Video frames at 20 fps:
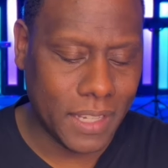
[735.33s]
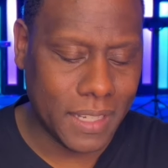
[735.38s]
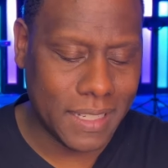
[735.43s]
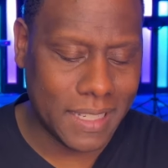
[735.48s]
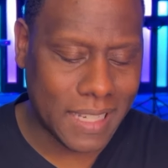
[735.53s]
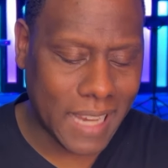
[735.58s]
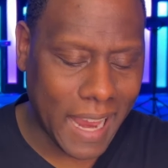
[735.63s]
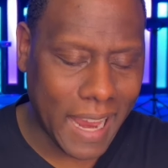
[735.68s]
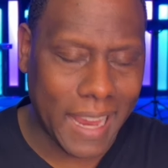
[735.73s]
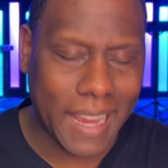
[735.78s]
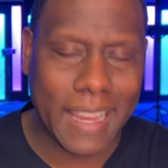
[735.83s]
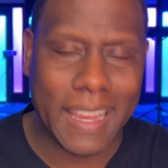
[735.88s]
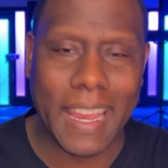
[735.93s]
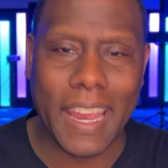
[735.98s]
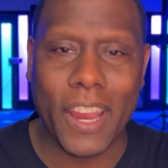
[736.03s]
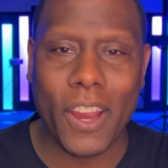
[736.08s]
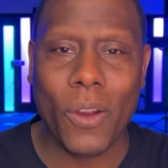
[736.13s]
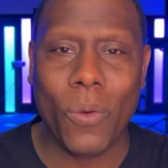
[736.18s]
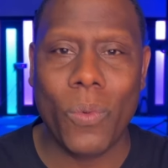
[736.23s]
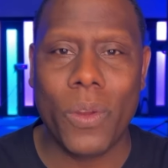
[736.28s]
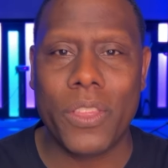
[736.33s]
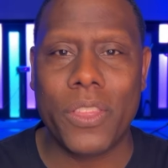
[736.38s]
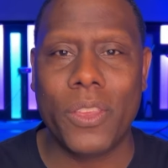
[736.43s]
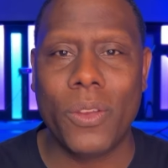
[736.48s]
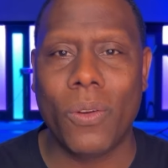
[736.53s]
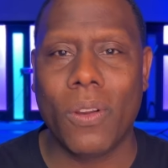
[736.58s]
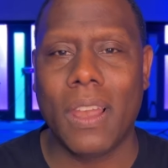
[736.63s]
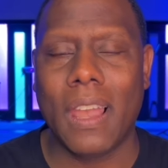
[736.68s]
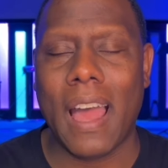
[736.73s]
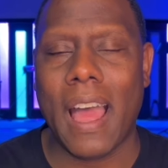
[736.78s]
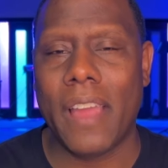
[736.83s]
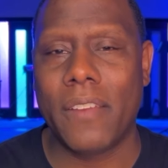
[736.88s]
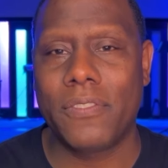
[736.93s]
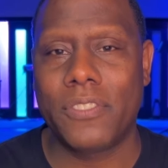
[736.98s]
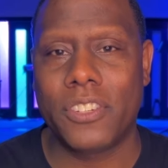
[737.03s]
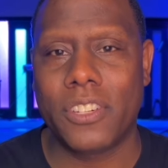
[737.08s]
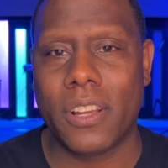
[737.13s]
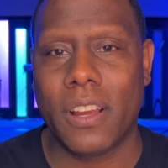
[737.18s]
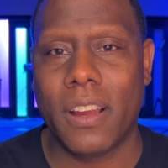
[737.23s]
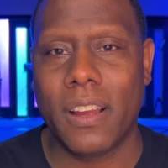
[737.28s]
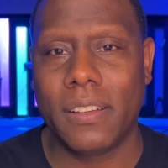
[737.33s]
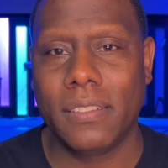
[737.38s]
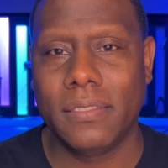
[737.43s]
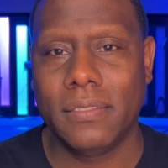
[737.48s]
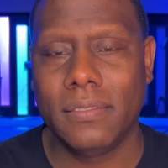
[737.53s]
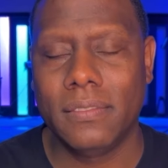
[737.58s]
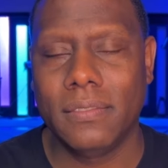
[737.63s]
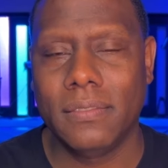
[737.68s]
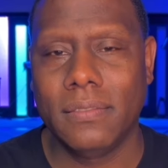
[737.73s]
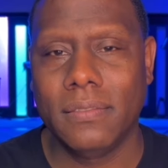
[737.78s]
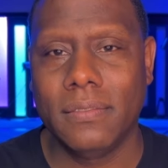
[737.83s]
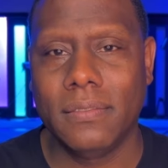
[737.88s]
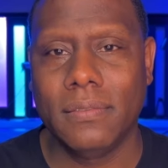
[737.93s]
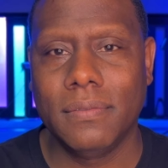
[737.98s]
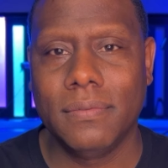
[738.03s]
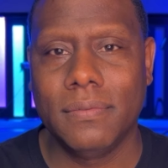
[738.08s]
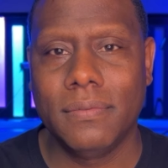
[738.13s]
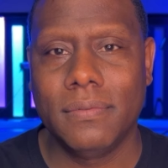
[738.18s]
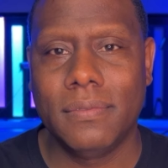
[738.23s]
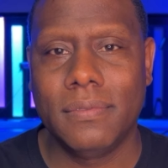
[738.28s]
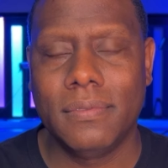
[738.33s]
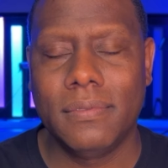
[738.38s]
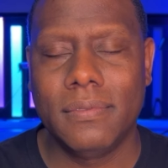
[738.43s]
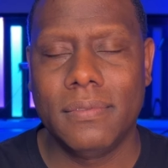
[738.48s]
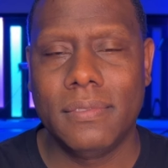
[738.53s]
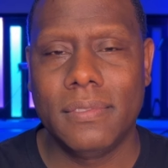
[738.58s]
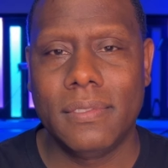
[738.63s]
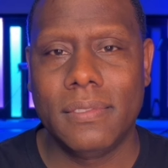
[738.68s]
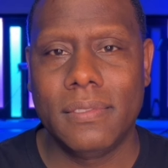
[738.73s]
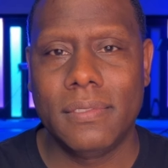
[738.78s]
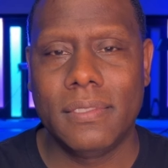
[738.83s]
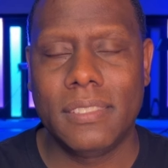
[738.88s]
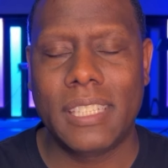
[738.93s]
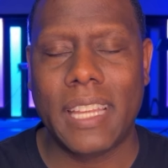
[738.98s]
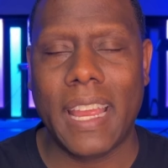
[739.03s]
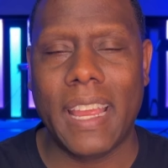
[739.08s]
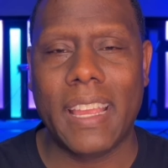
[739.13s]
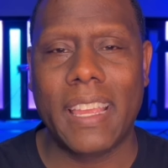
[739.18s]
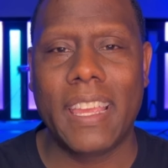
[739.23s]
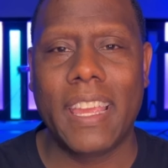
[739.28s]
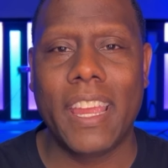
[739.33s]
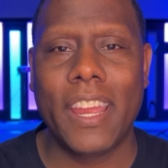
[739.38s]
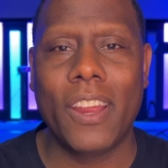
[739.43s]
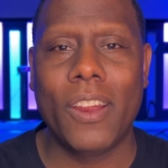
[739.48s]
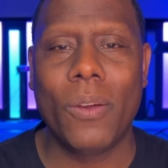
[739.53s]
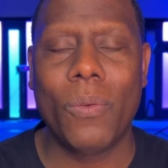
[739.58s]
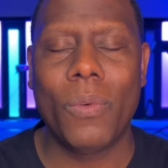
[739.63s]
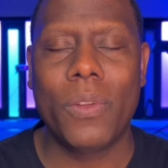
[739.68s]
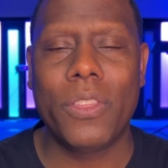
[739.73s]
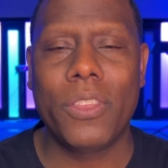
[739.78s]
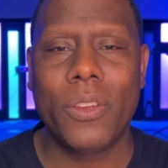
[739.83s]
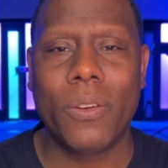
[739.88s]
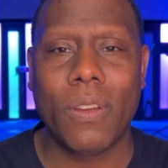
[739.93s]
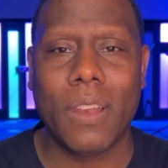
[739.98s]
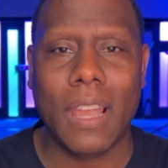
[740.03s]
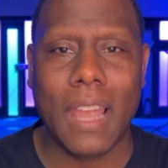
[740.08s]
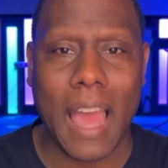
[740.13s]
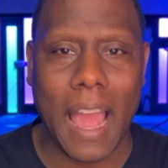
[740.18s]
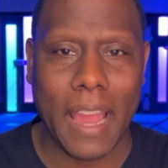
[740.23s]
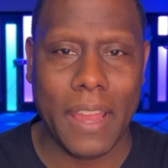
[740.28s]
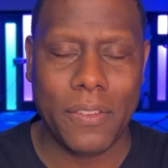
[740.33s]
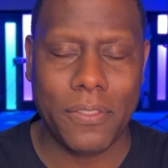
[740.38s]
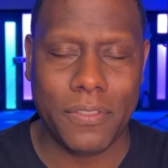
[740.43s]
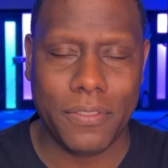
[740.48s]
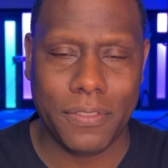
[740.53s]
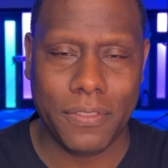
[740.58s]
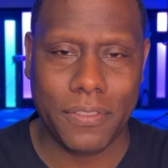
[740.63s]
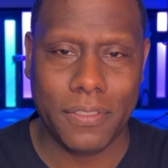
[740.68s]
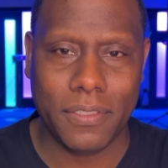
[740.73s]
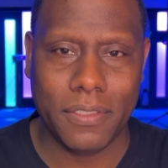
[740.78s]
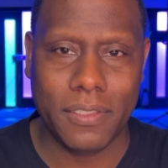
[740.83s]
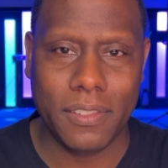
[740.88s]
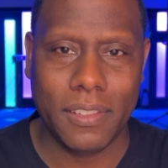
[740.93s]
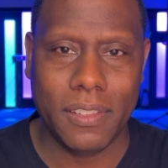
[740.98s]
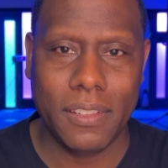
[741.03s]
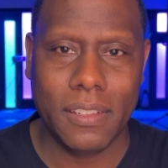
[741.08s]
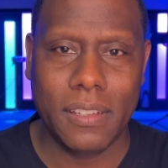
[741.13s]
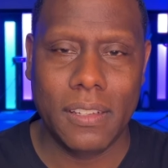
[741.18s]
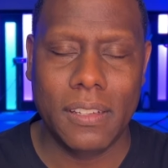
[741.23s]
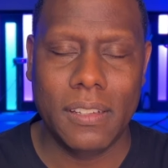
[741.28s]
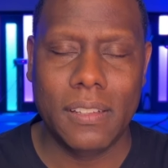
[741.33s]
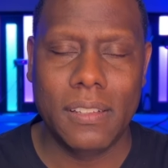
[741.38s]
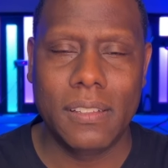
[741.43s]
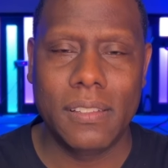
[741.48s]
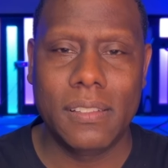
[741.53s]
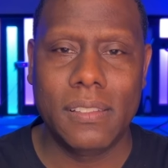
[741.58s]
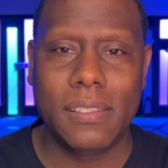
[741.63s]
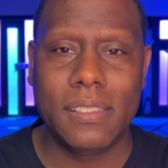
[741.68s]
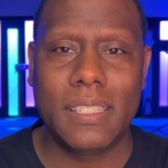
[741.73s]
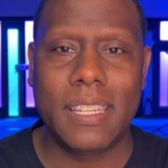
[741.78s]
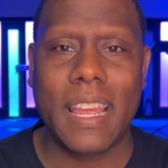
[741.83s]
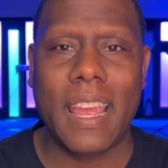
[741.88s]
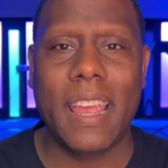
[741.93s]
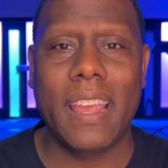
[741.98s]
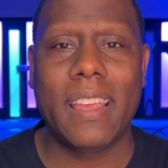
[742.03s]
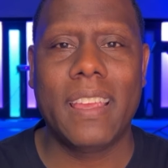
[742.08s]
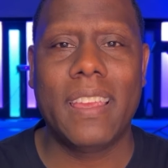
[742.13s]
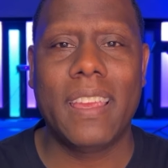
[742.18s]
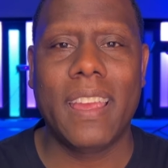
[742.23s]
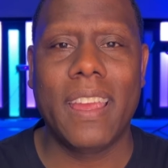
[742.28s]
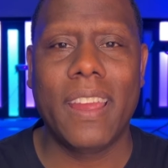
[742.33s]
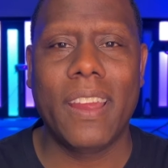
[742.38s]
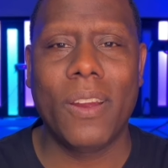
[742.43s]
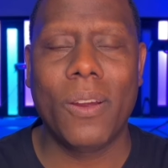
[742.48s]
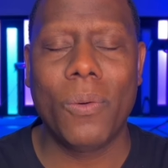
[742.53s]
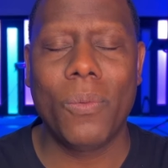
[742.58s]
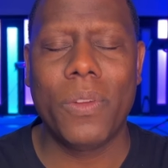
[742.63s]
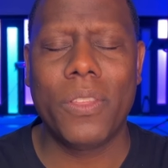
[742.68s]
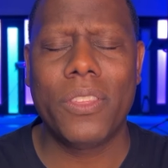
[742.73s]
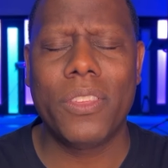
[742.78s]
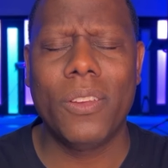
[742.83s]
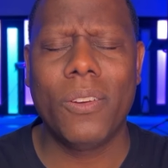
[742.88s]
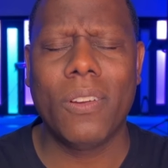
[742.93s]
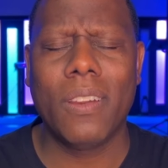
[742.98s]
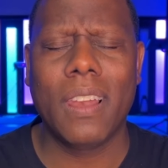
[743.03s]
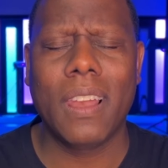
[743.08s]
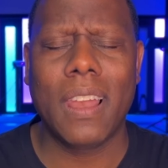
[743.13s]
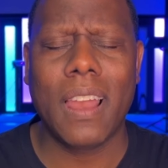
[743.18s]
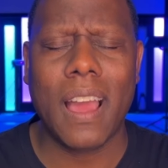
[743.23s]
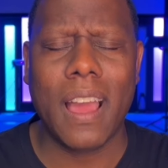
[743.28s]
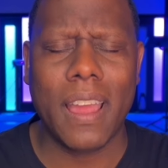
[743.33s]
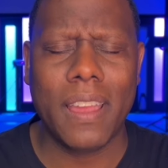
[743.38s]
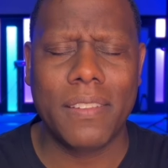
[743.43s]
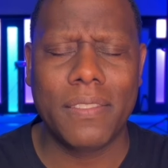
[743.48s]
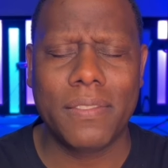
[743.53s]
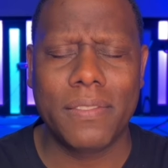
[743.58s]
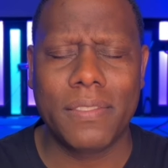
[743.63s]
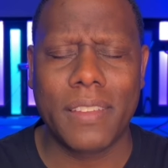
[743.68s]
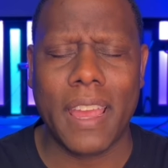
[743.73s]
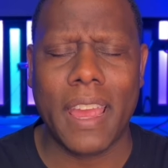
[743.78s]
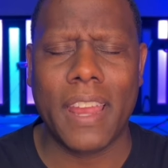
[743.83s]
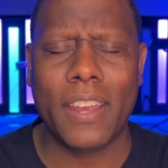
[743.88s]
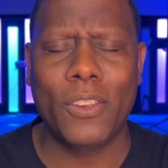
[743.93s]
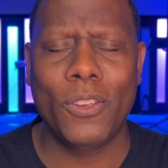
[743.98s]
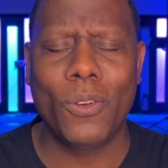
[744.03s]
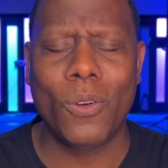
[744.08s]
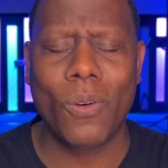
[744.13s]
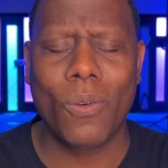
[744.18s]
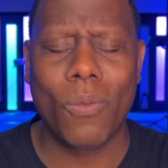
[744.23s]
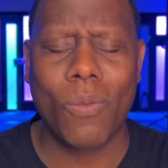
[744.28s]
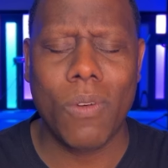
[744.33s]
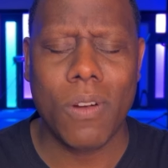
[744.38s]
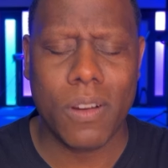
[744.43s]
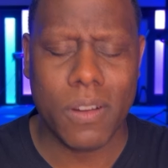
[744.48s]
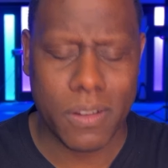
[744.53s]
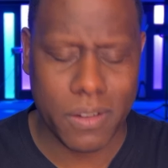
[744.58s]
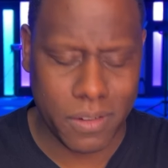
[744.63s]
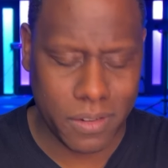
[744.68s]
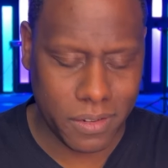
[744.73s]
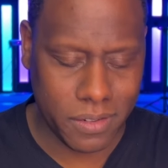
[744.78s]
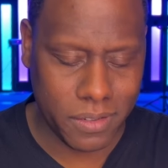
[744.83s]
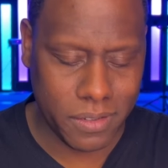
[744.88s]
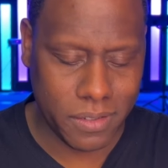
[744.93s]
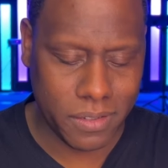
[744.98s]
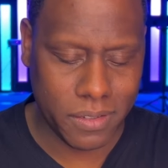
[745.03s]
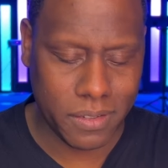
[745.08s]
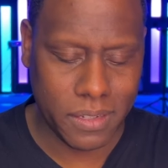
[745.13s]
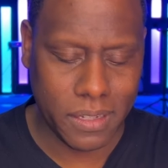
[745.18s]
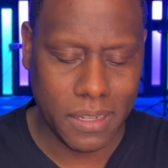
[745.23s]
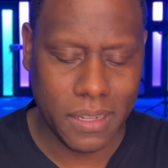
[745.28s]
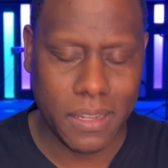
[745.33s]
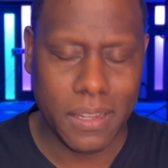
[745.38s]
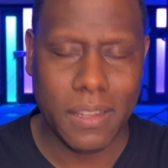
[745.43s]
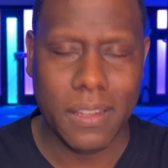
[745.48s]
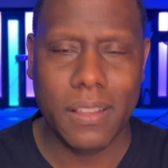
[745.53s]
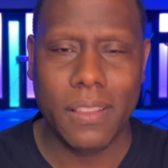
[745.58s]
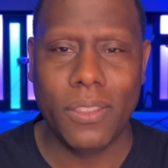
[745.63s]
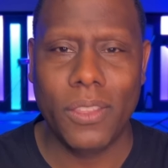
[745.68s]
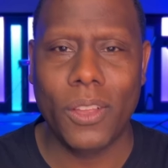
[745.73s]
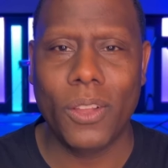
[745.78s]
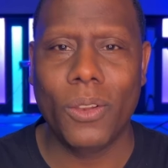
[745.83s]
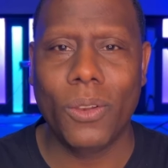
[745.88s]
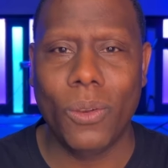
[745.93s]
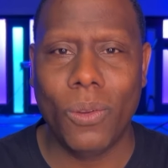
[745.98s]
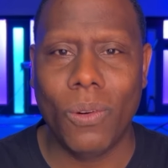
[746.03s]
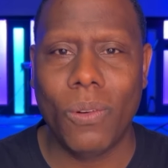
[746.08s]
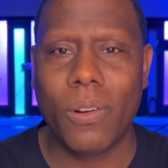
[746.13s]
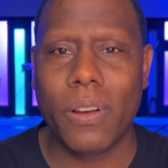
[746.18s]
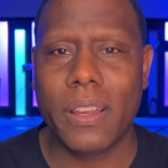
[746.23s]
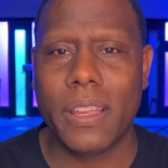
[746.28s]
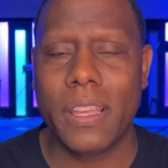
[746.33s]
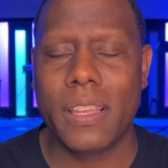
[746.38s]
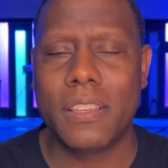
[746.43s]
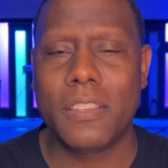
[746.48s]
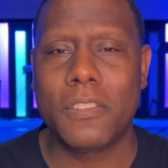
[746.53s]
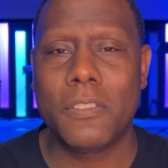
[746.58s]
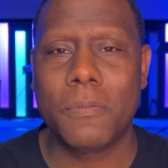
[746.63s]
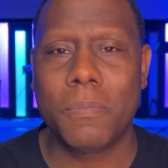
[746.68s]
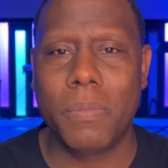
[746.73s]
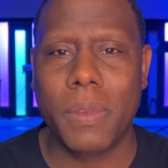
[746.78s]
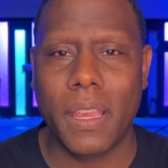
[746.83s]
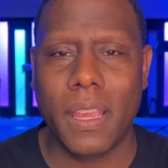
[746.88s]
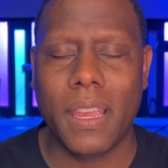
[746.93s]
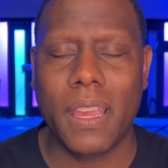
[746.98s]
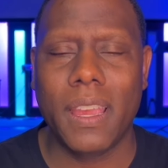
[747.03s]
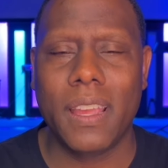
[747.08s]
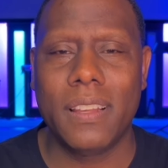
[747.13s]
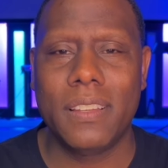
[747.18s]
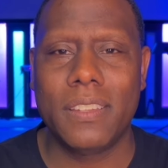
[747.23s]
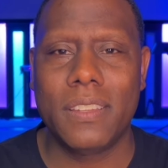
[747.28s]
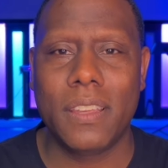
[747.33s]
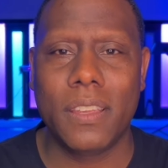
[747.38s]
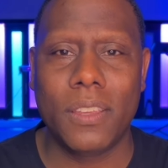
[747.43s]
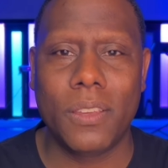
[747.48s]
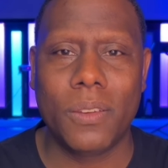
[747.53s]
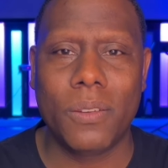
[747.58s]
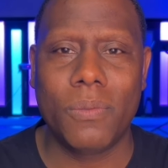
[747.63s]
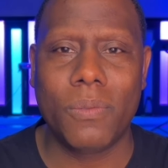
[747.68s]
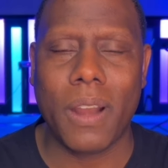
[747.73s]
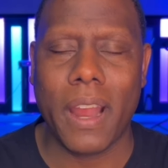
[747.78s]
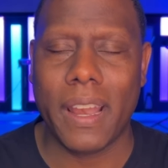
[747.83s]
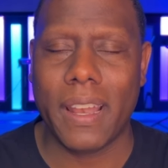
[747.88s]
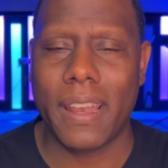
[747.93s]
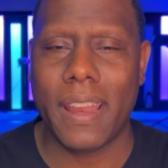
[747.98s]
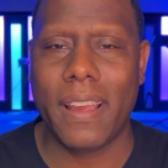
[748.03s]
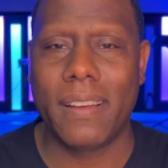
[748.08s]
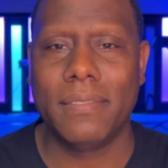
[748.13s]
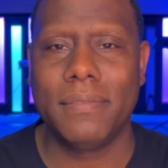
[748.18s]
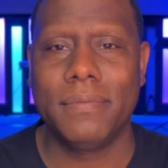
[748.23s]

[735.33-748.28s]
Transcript: Take care with your life, Sean. Take care with your life. Take care with your life and your words. The Lord is speaking to you right now.